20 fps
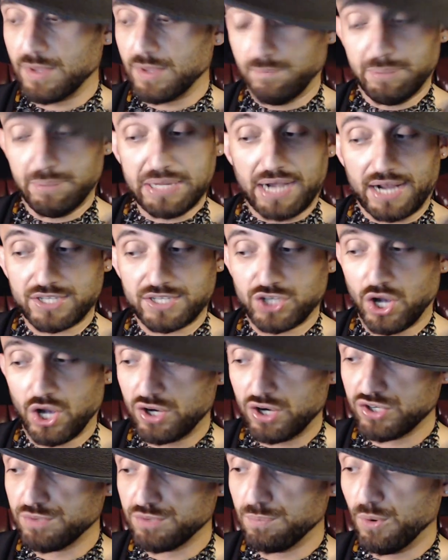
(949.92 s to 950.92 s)
but I
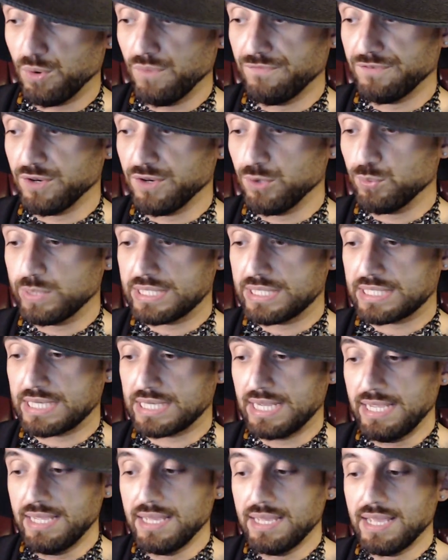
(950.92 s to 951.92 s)
talked more
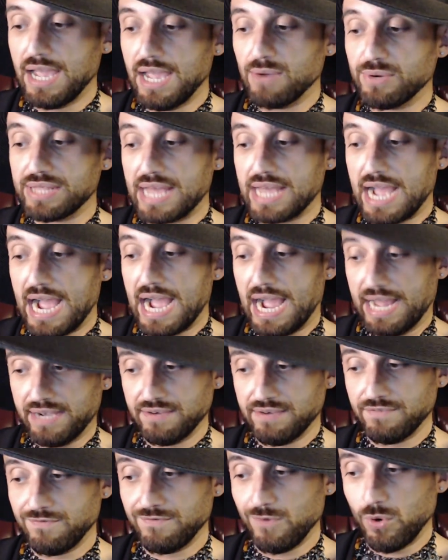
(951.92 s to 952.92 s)
fluently and with a
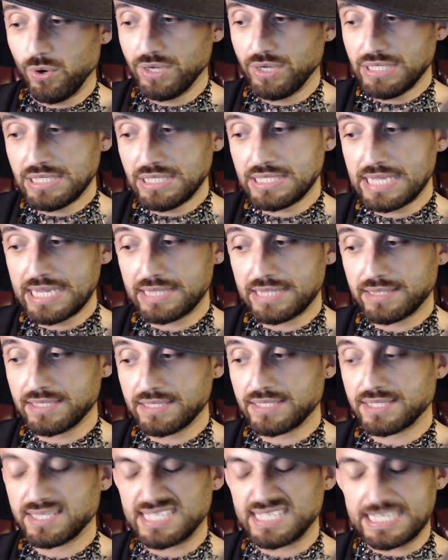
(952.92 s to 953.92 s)
heightened voice, yet
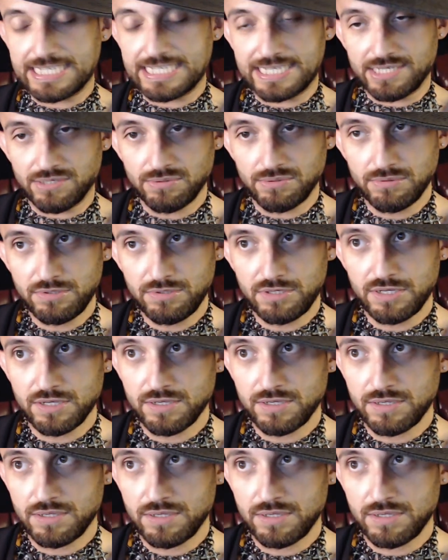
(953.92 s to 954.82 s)
the sound